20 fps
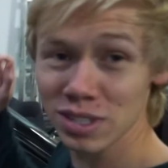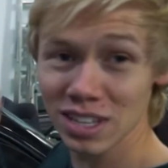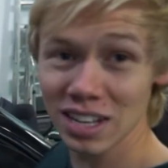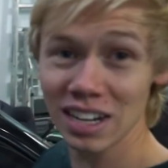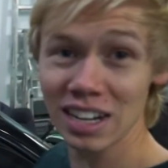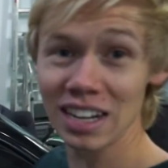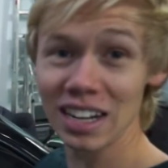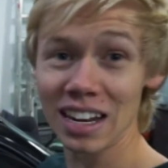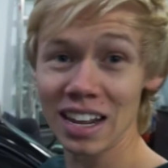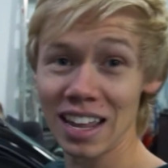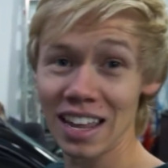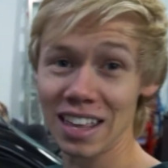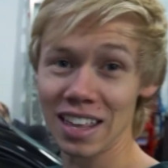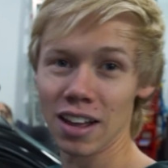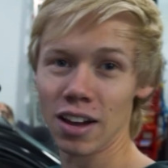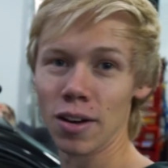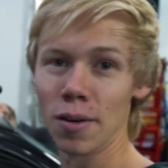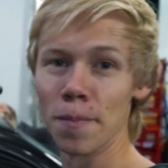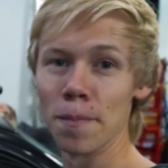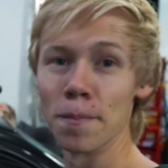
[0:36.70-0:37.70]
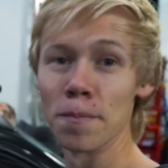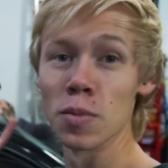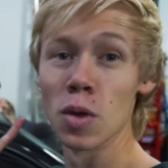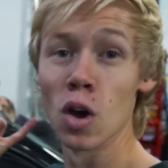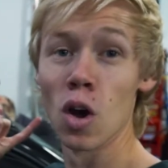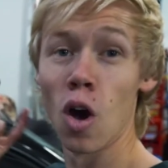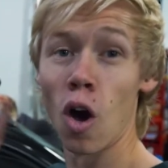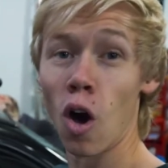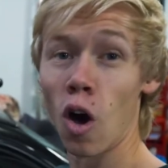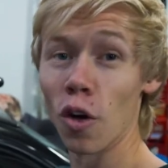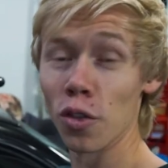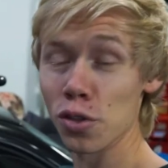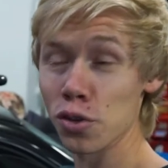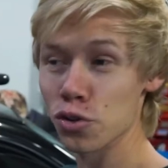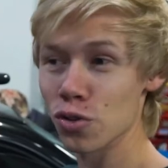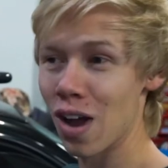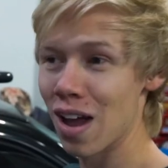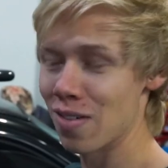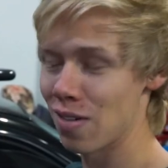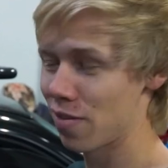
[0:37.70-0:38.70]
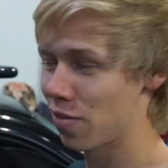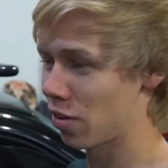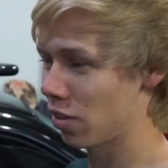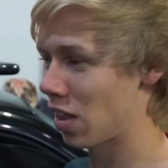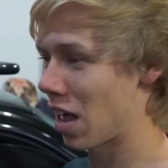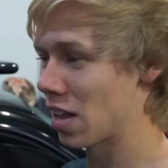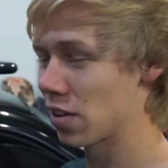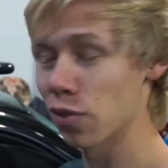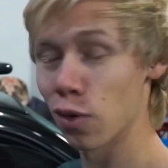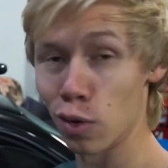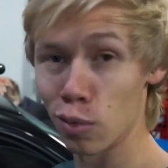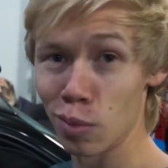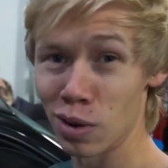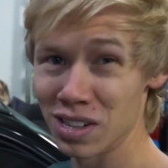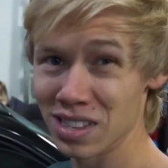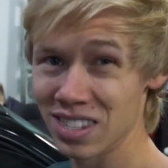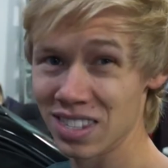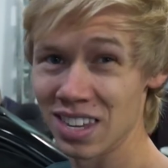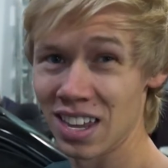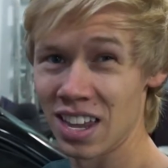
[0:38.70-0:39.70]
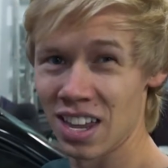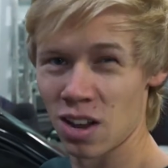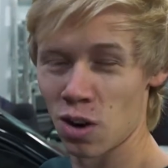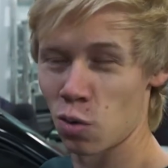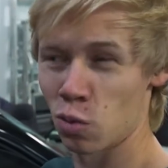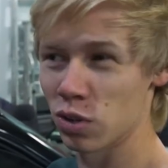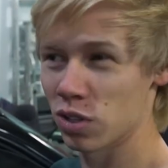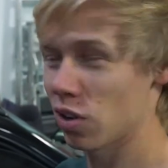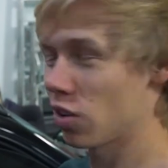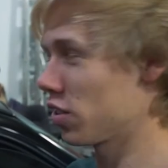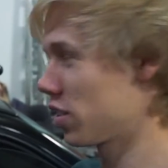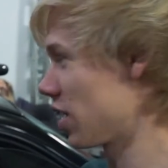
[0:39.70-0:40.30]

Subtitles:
sitting on the driveway for the last 4 months was all